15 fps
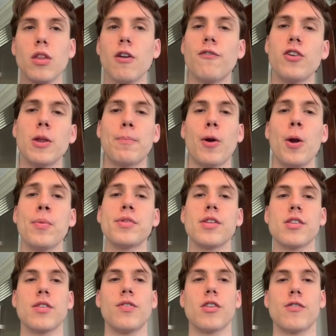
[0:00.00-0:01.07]
for the
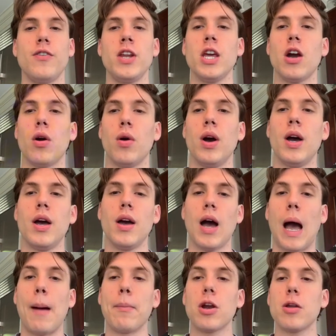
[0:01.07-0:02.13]
purposes of this video,
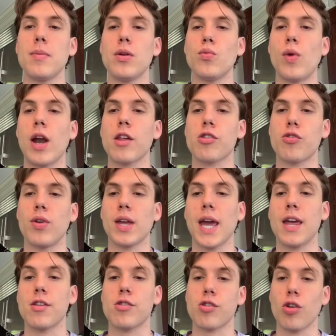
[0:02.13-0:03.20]
I'm going to be registering
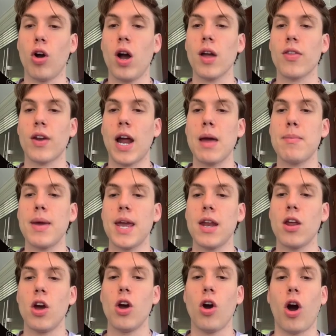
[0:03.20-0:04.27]
a song that I
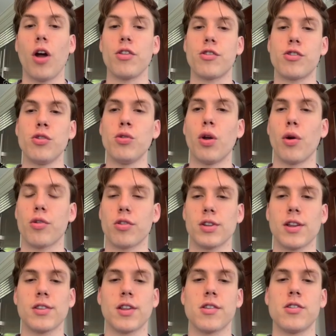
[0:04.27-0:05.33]
made on Suno. So
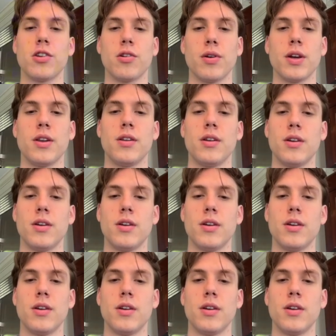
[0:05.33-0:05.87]
let's listen to it.